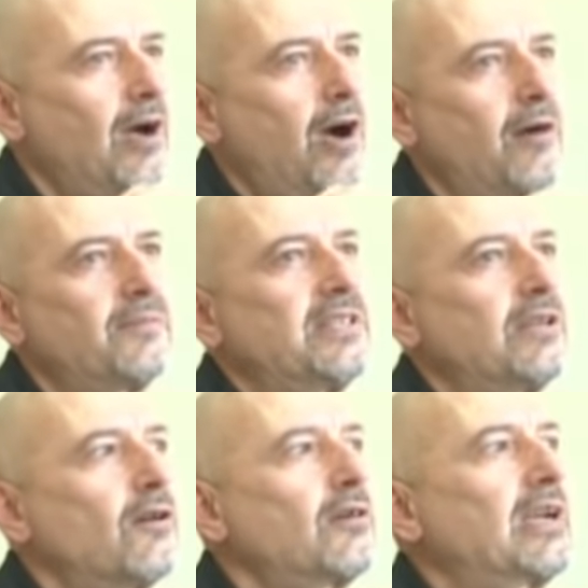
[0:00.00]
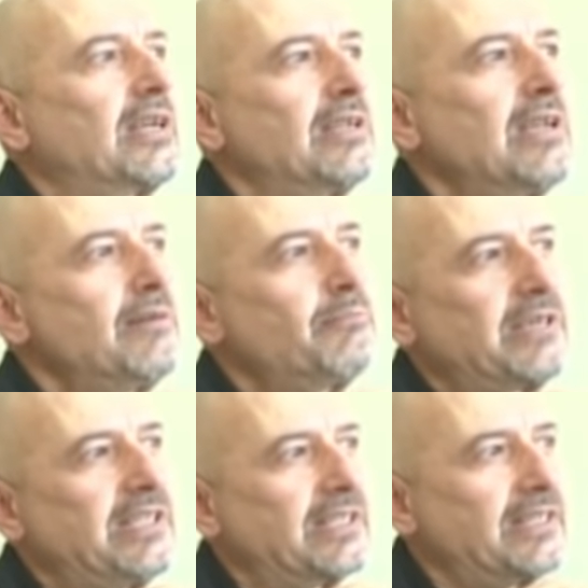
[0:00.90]
of the local
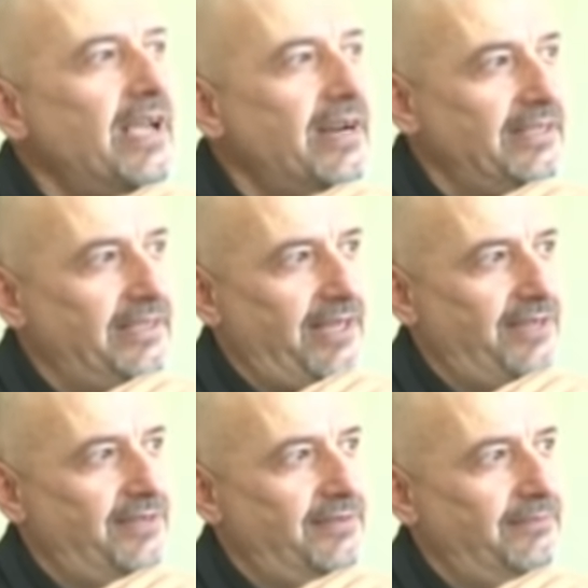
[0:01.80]
printed heritage.